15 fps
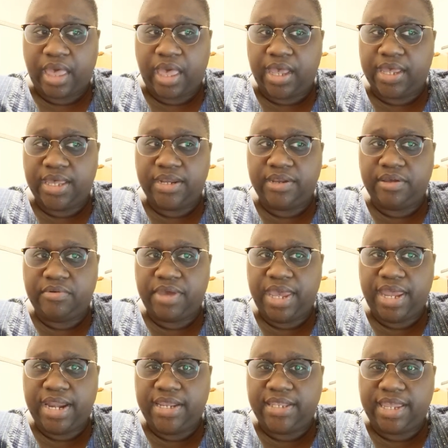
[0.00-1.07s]
I couldn't do
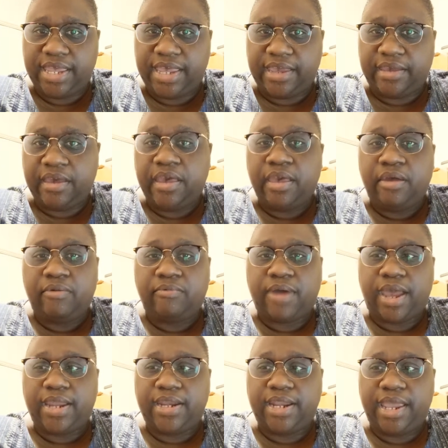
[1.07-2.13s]
anything.
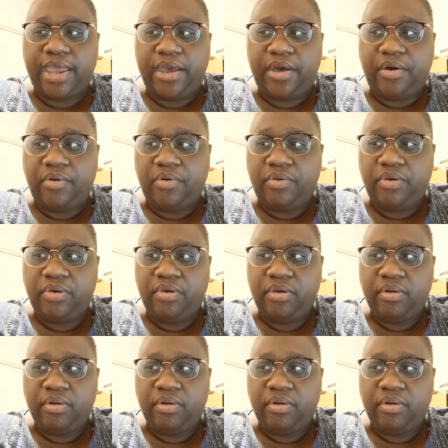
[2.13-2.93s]
Right now,